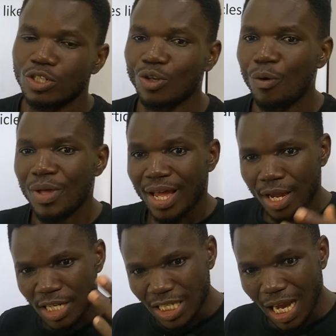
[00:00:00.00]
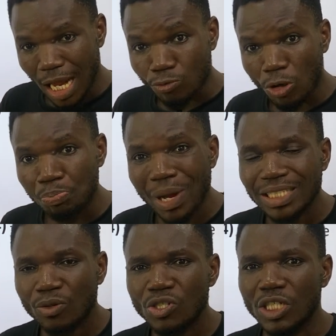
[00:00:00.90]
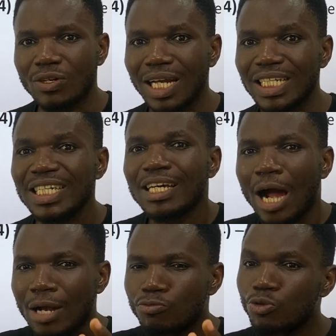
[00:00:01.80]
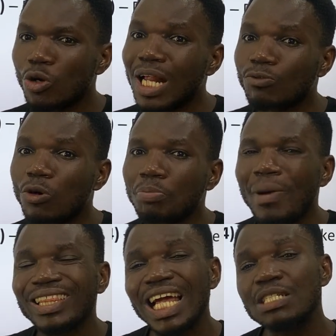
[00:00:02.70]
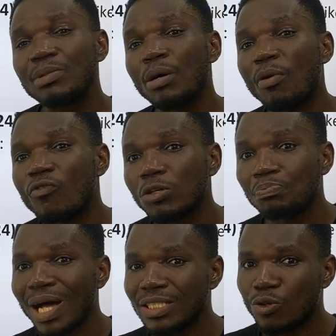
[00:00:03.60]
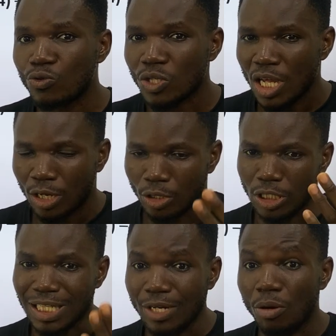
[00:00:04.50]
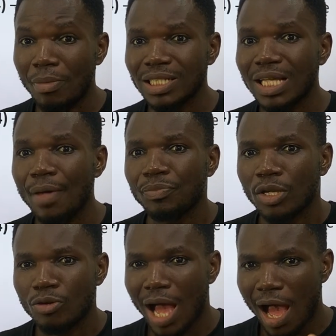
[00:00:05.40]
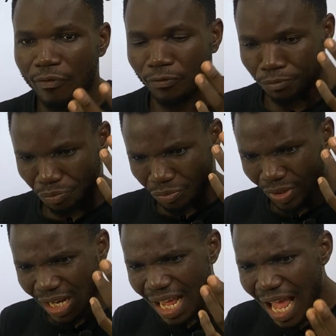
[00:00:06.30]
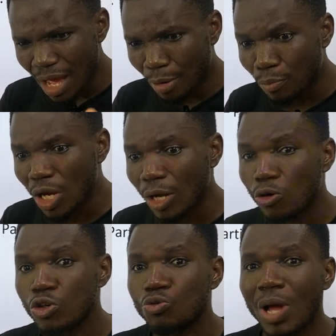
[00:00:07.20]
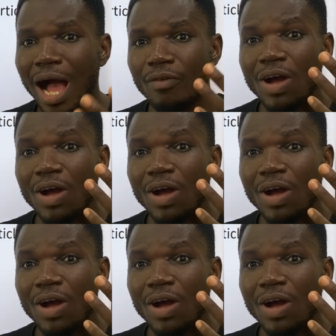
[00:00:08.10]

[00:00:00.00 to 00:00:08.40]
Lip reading: So he said that what particles generally, and we know that what matter is made up of what particles. Inside your matter, you have molecules, we have